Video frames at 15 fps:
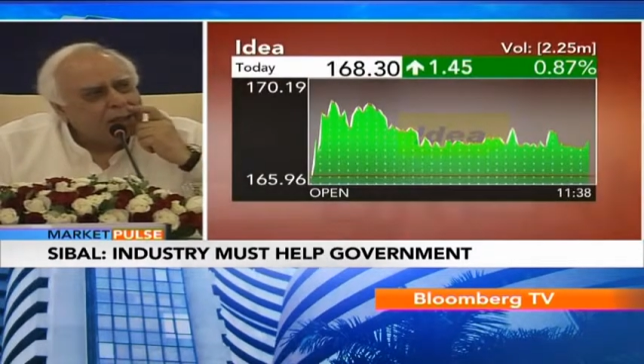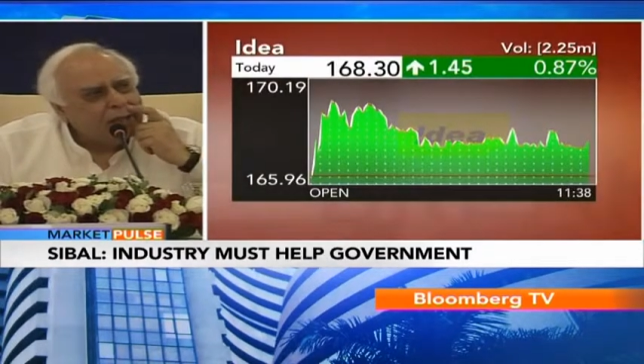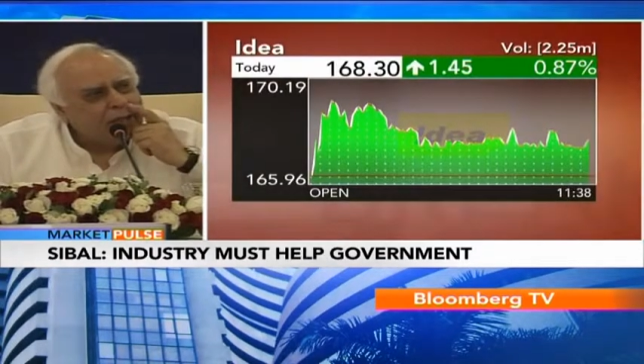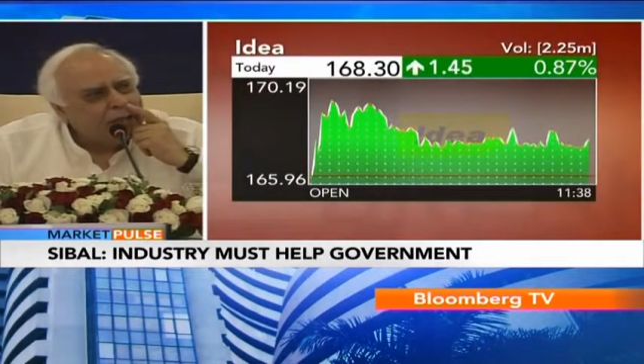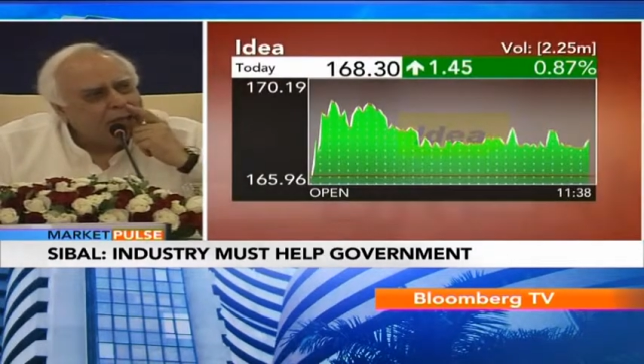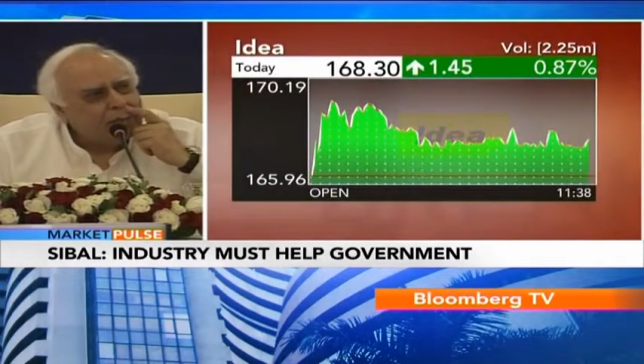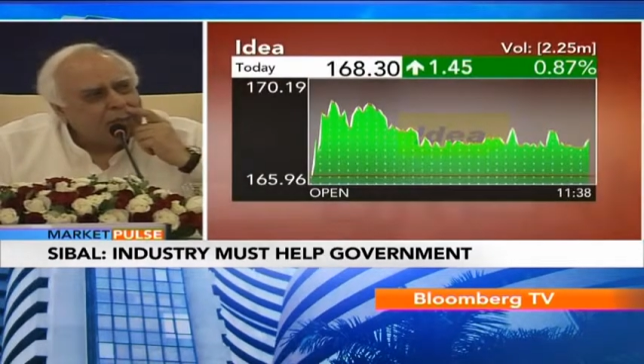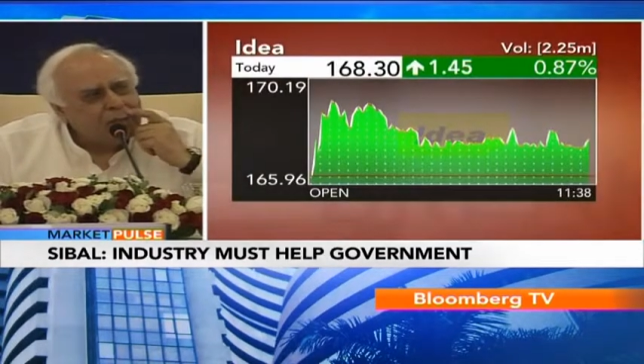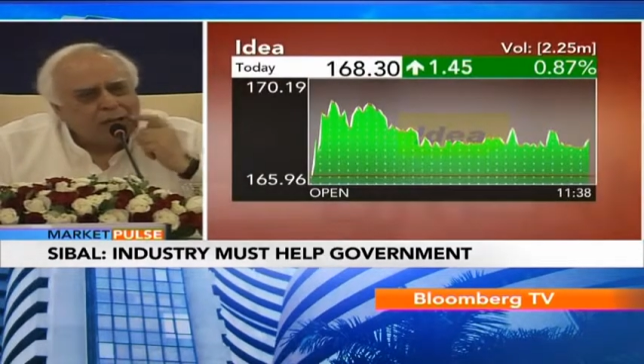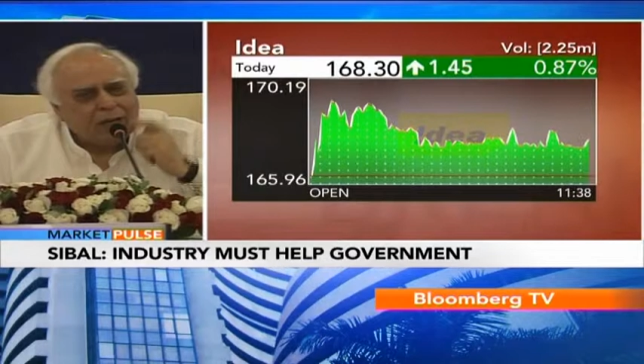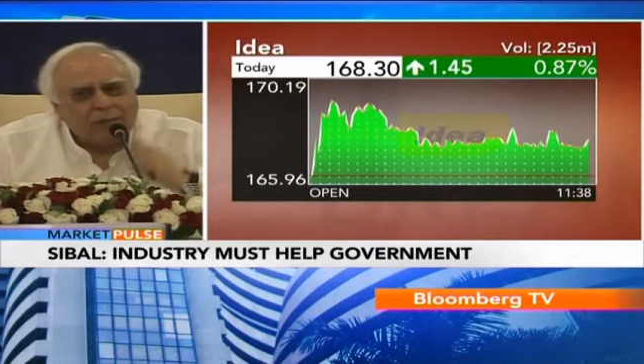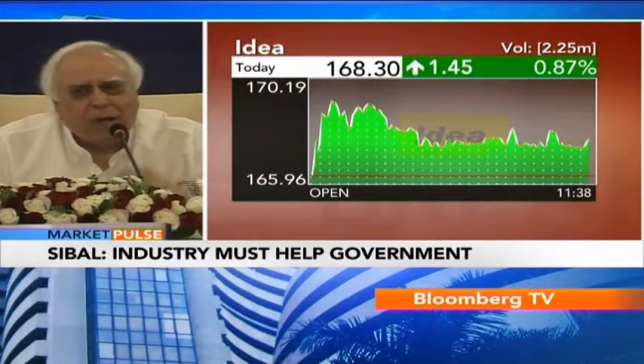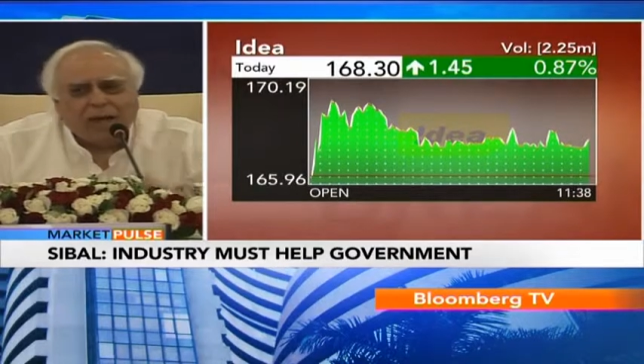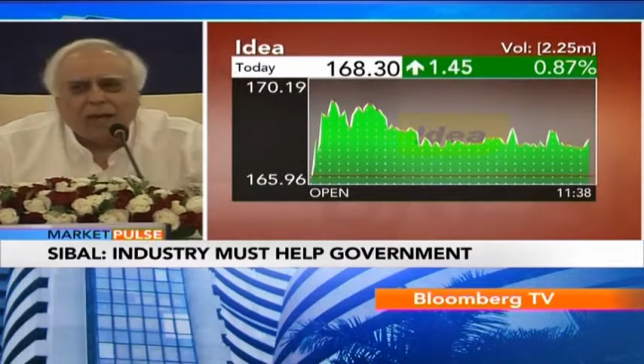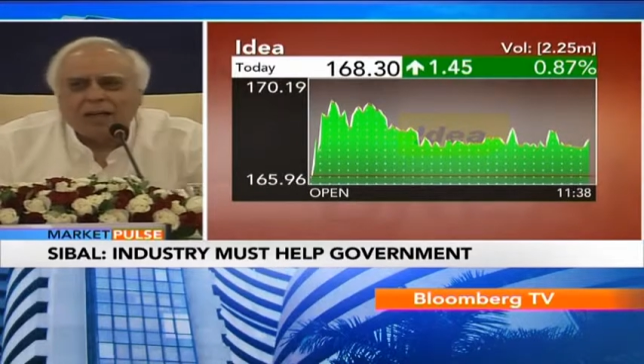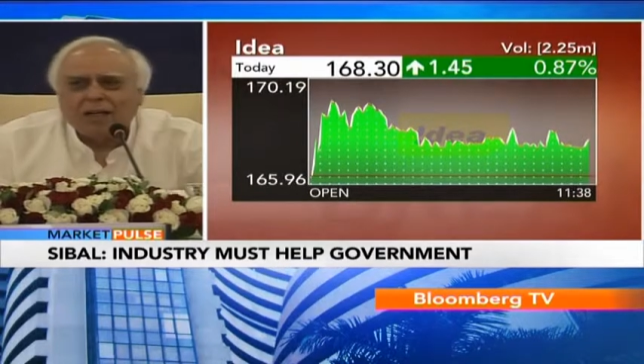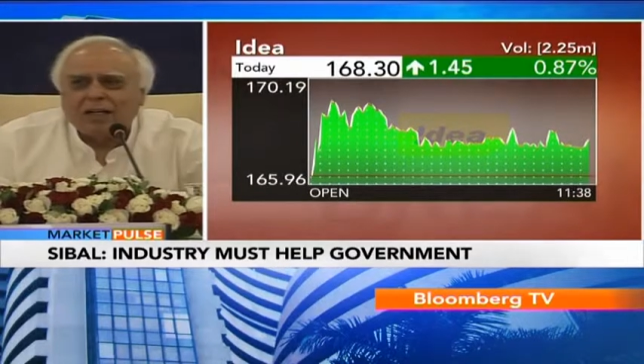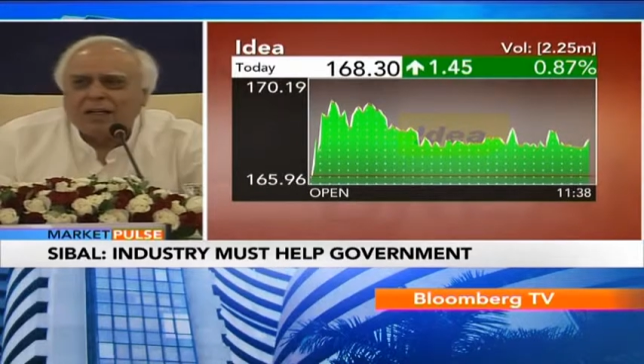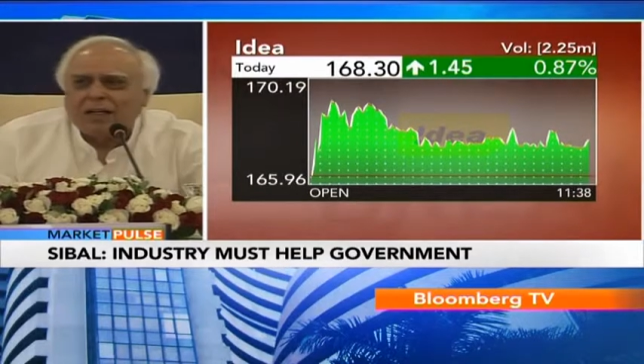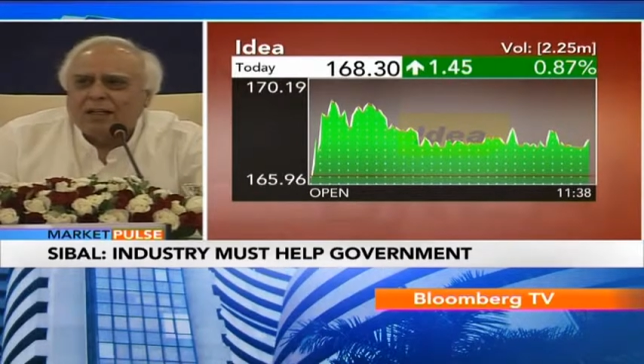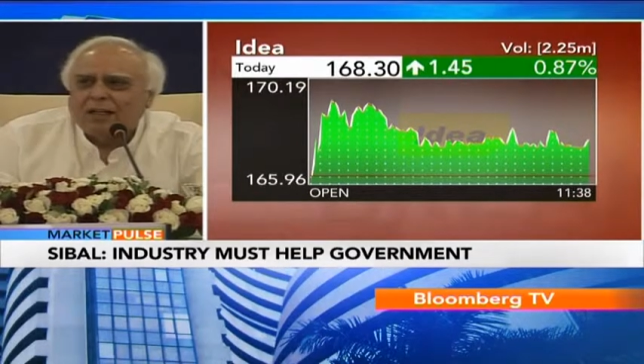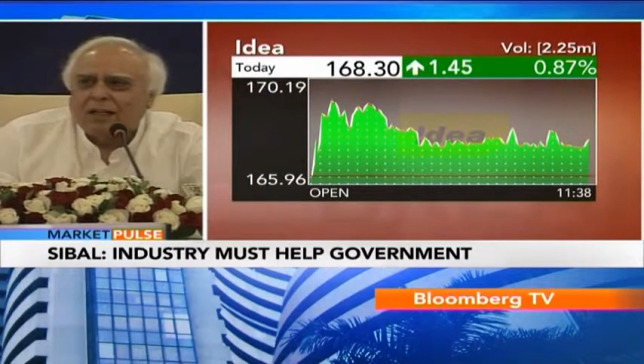and bring back
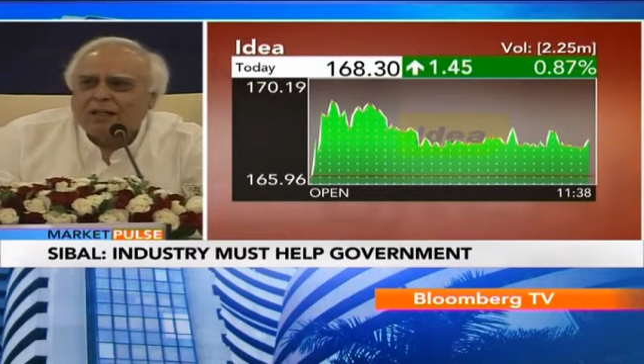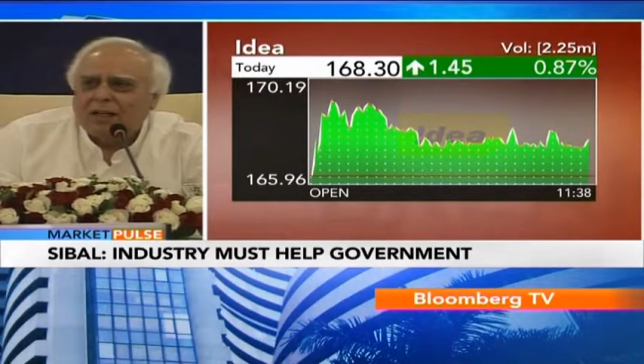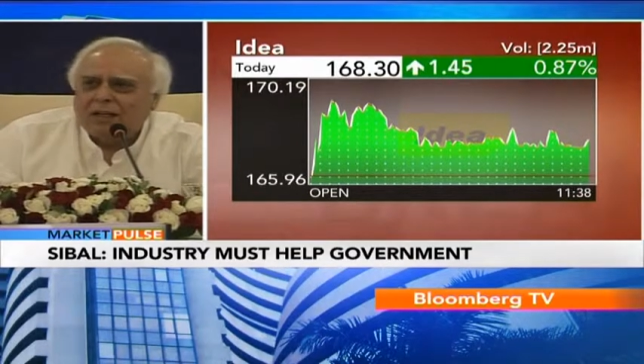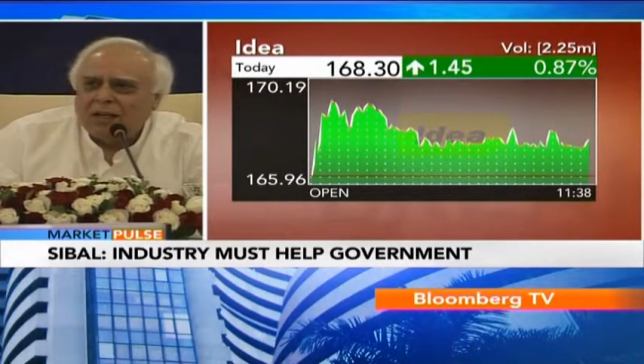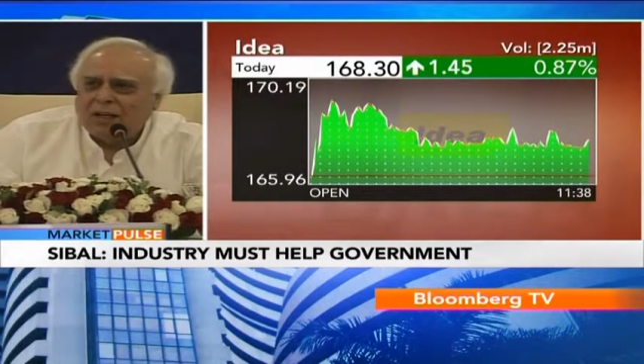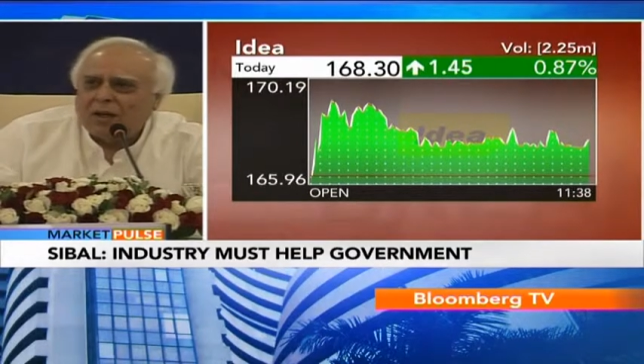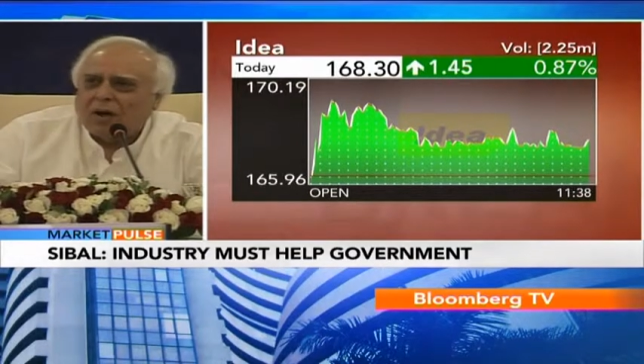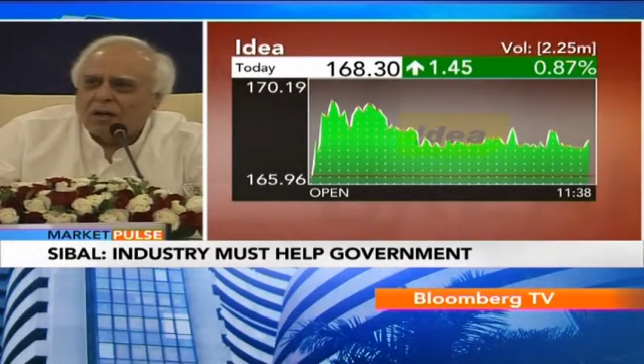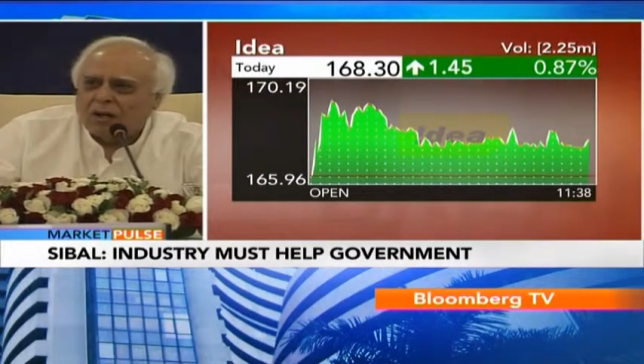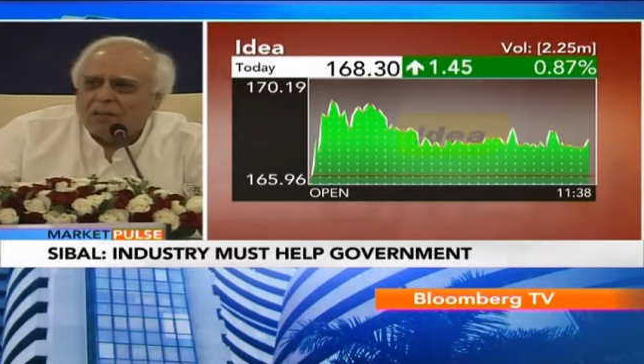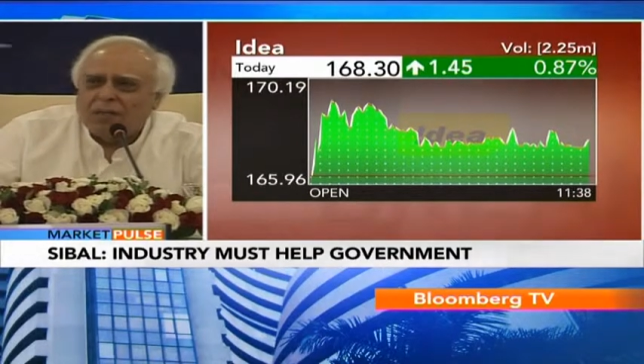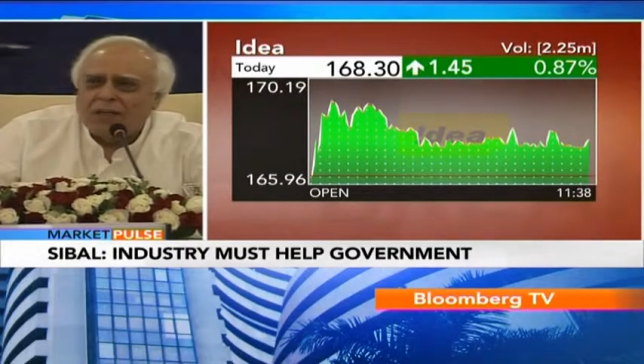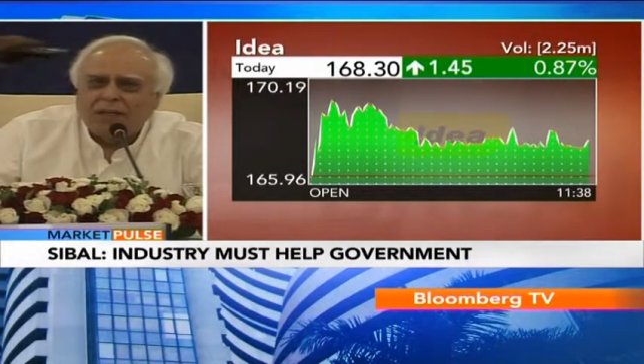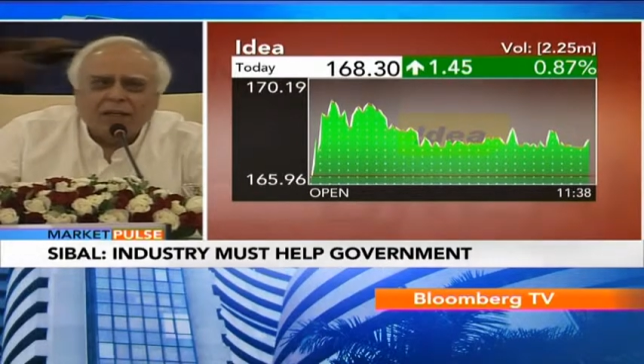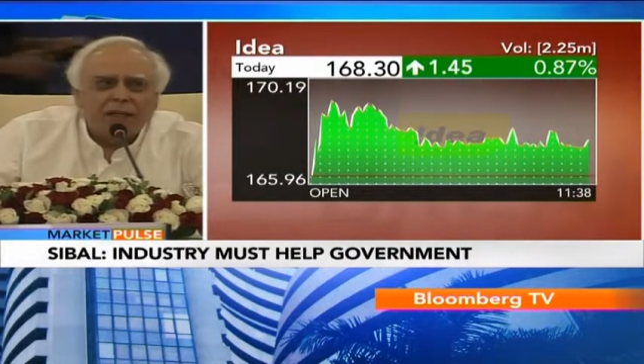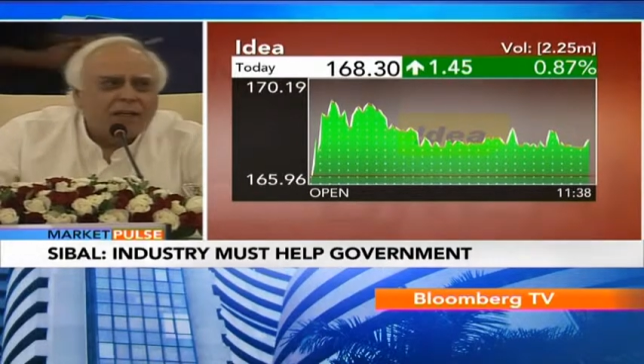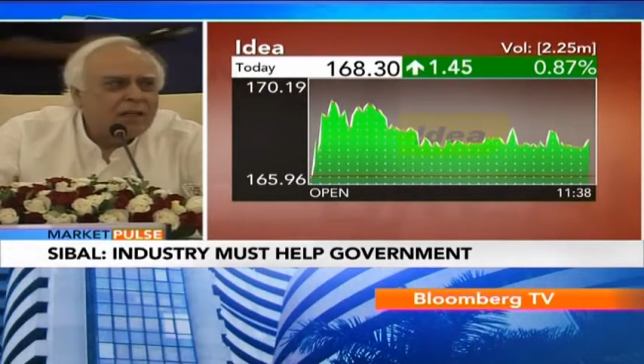the economy